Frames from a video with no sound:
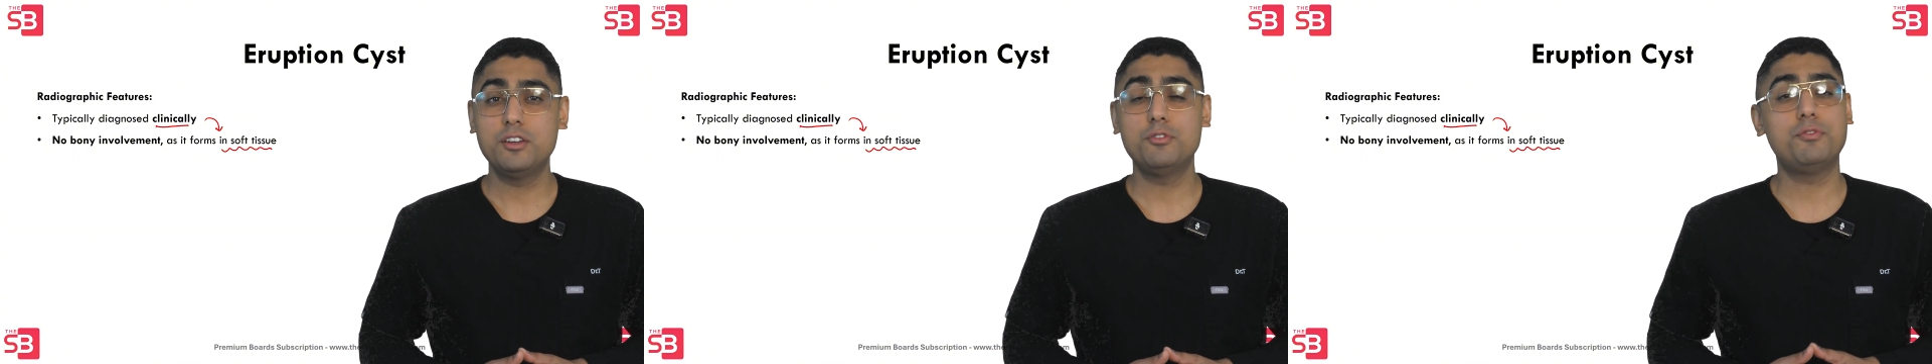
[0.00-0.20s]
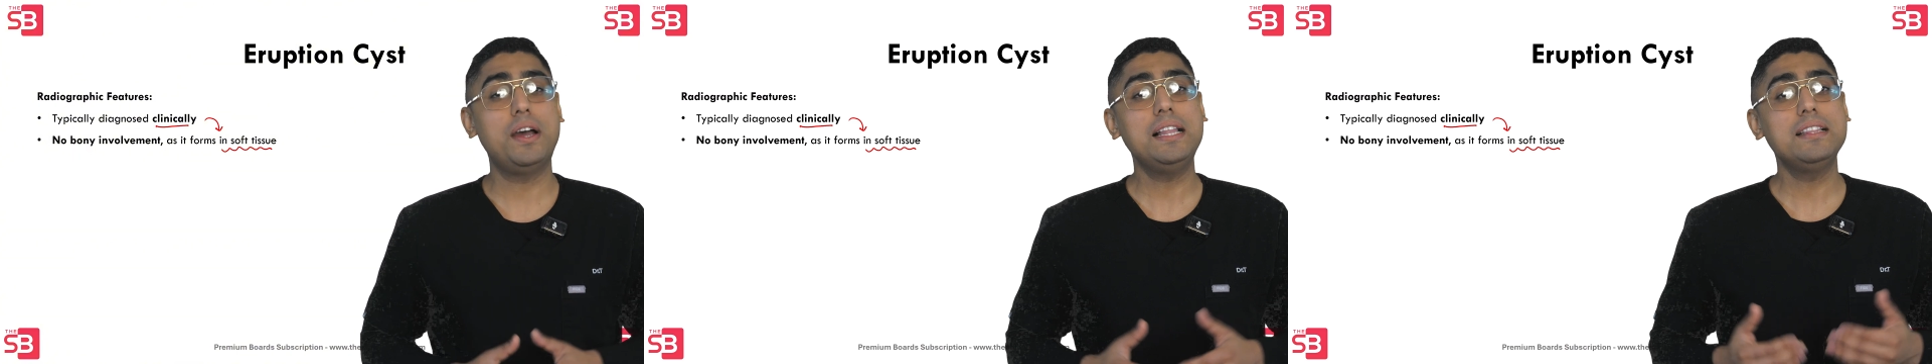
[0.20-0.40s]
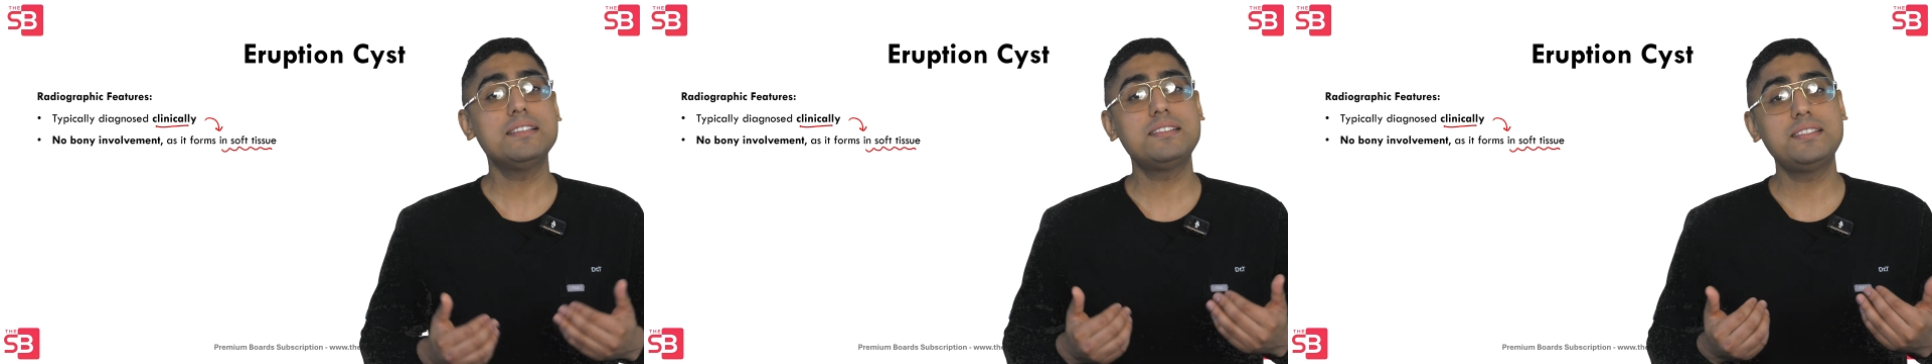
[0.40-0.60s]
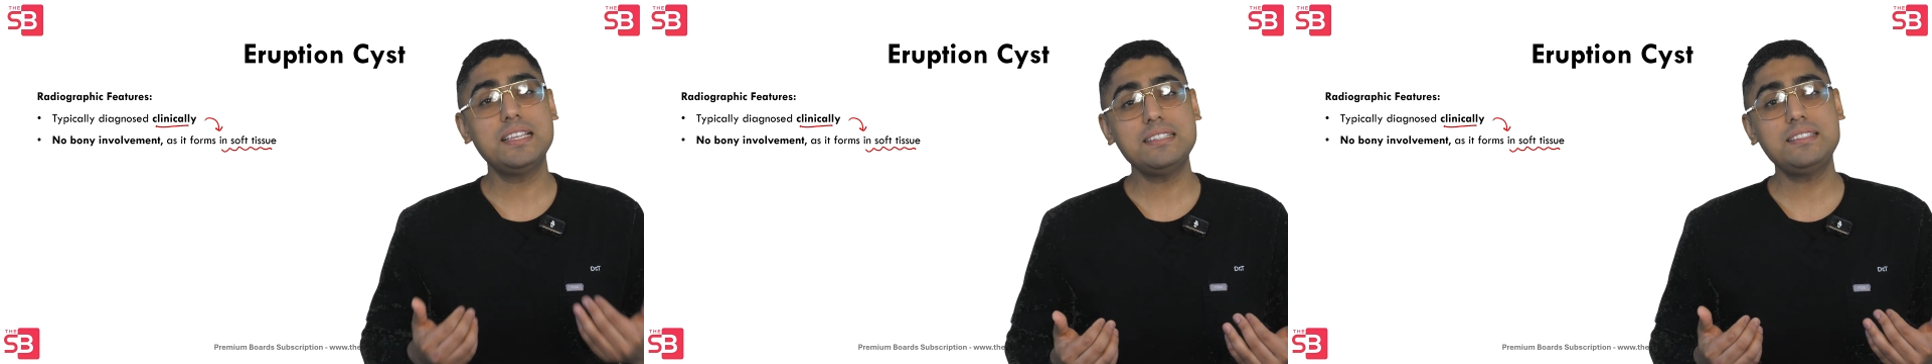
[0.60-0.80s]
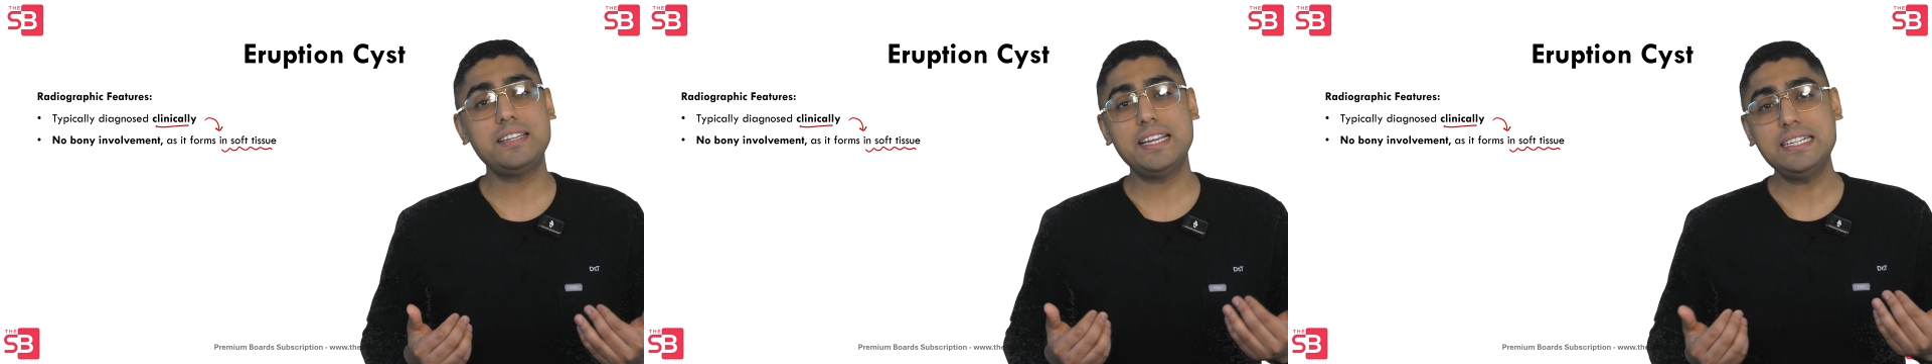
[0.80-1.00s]
While the
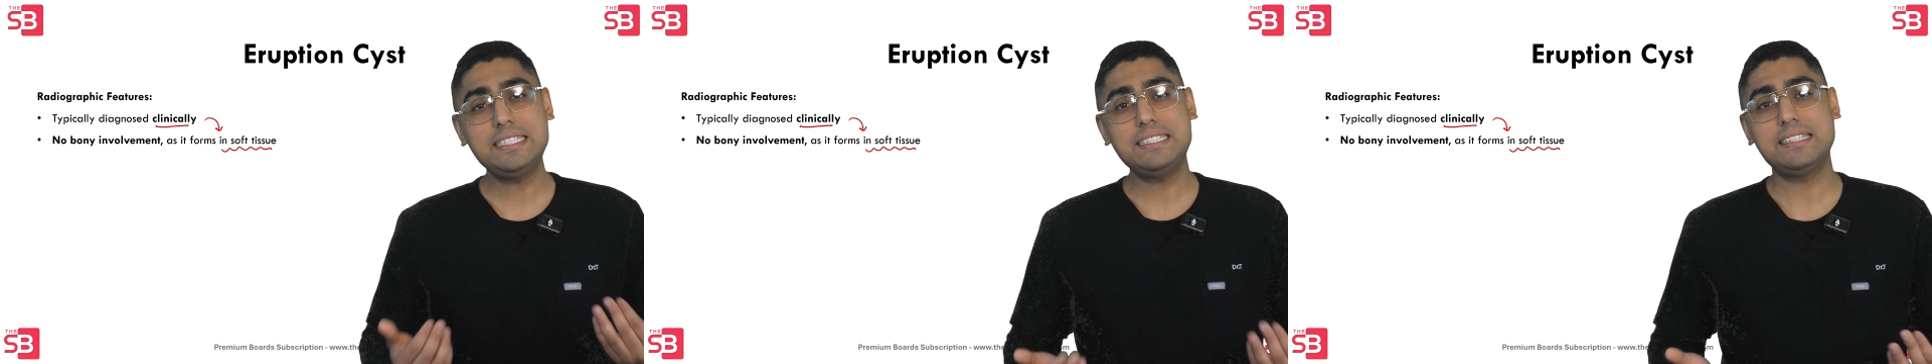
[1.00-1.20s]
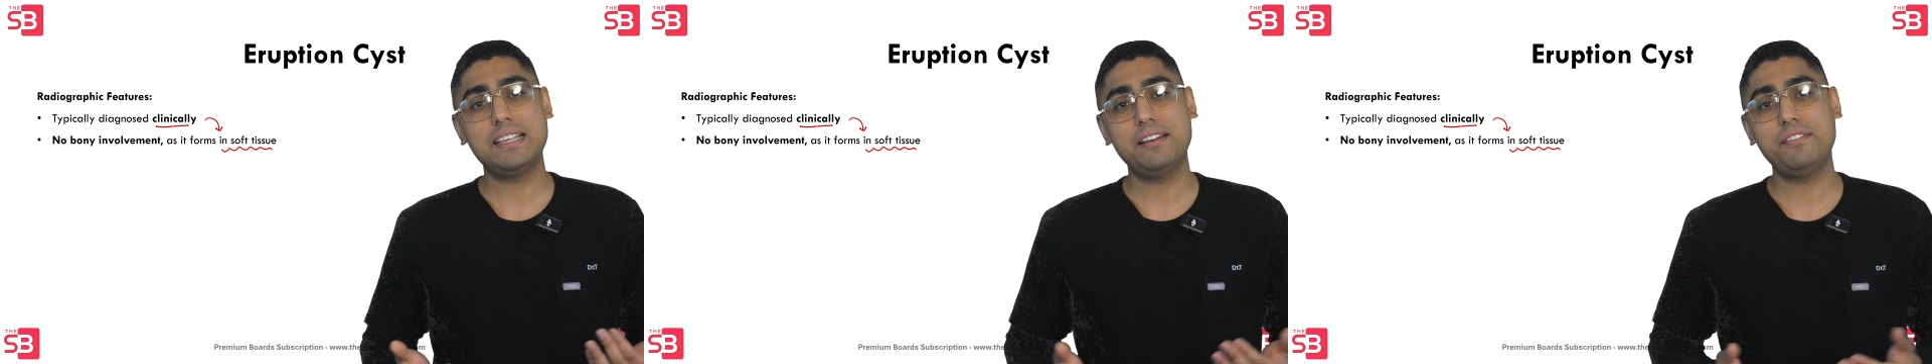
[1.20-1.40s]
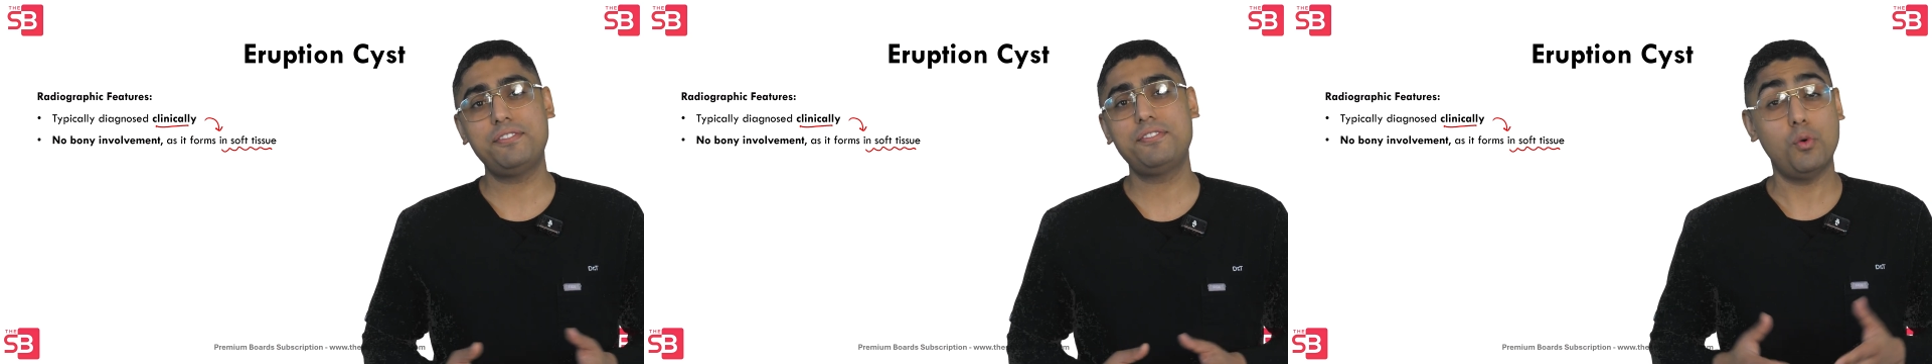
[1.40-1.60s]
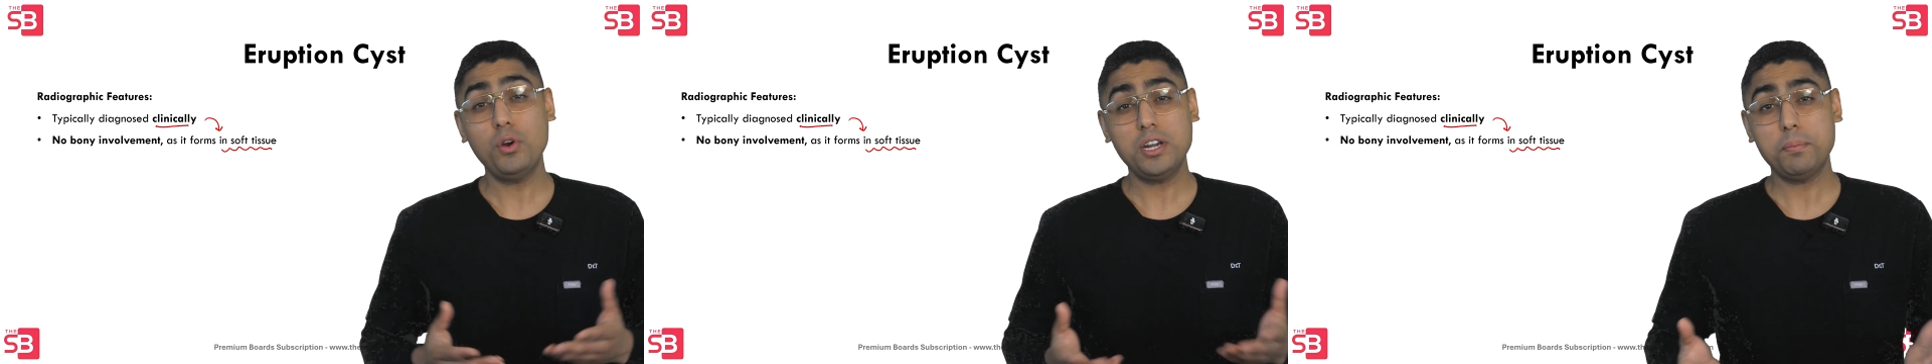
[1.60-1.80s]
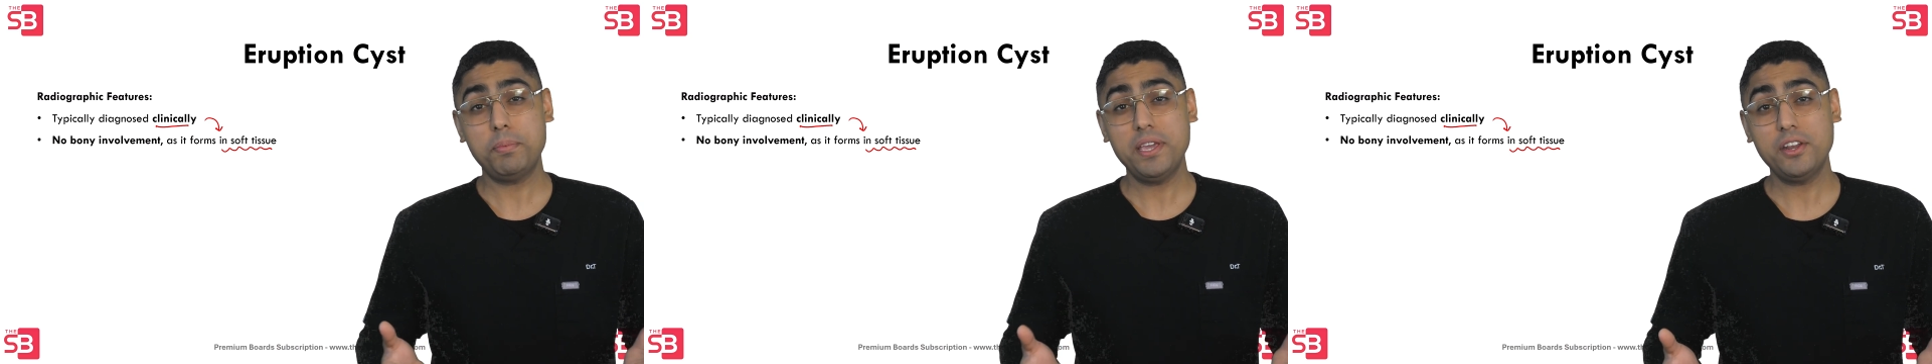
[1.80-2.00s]
cyst itself
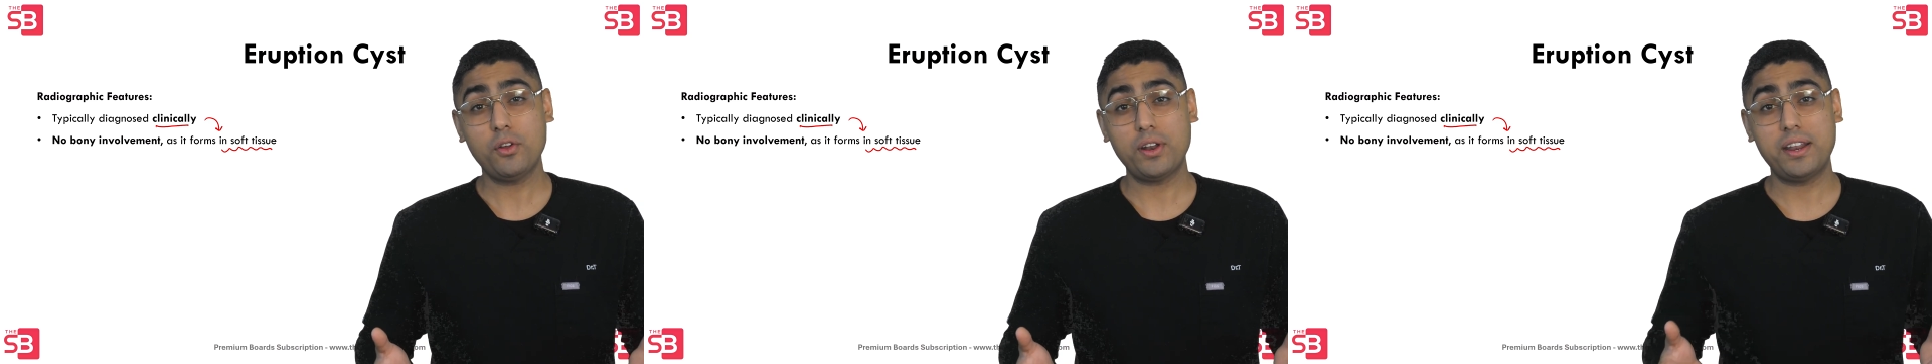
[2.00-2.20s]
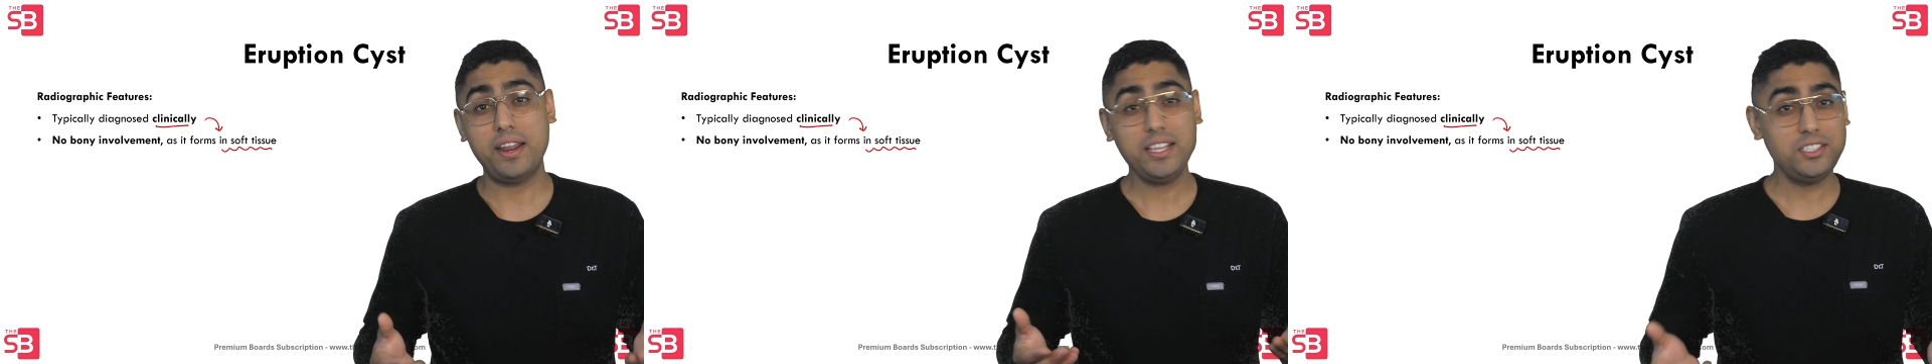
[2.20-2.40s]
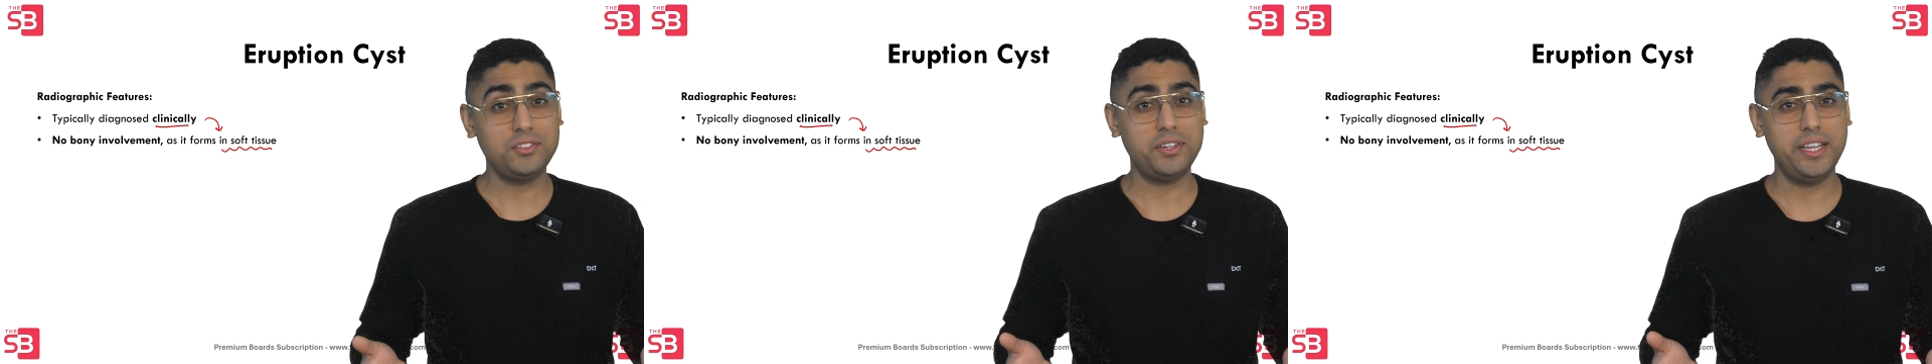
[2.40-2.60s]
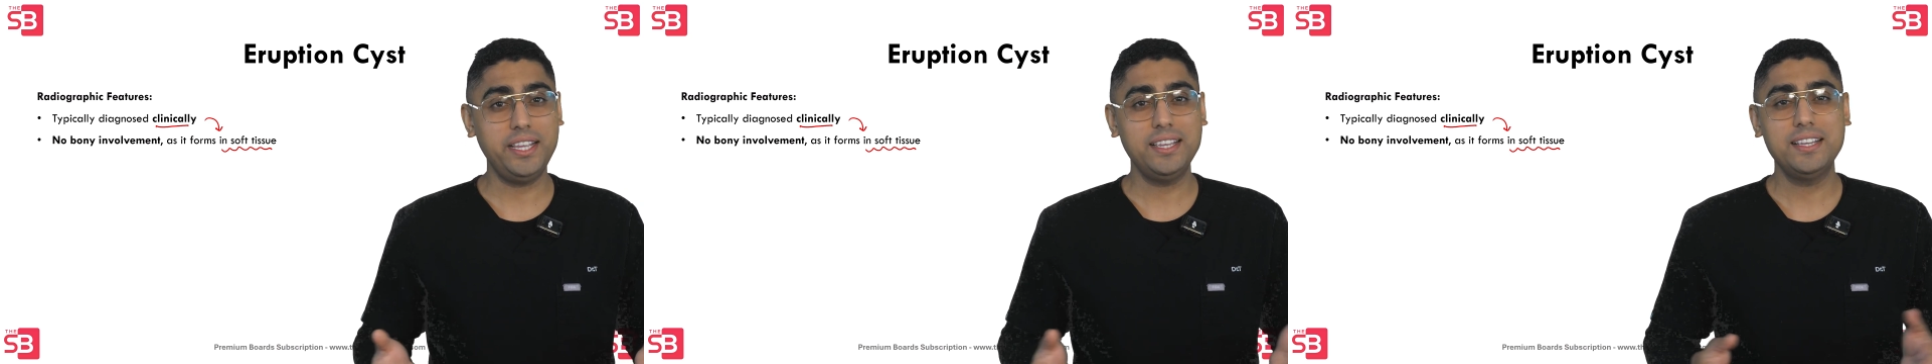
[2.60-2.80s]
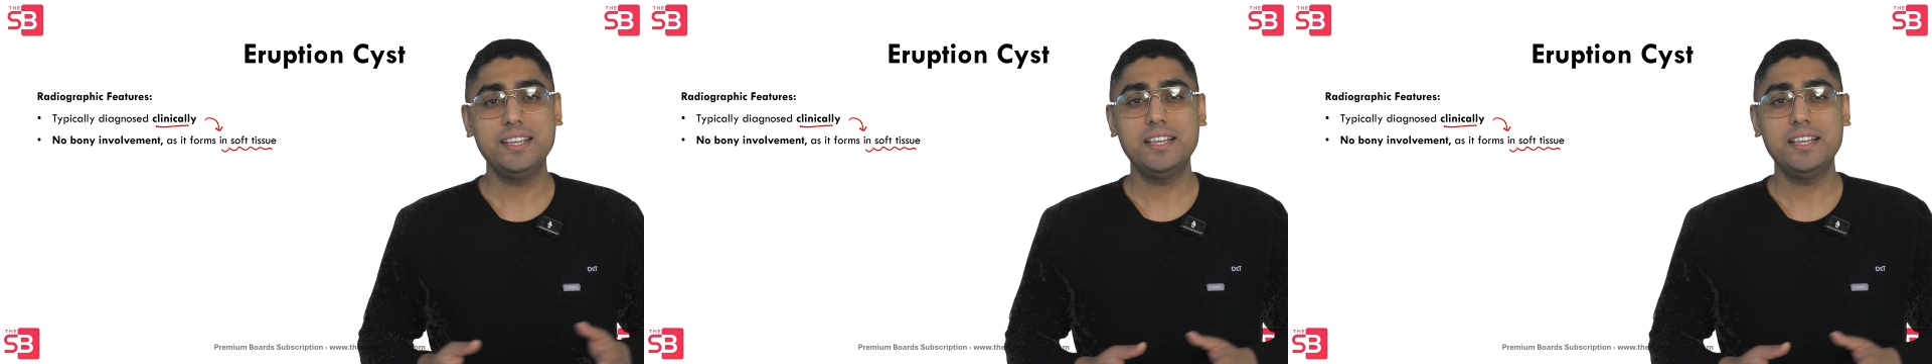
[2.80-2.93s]
won't appear on an X-ray,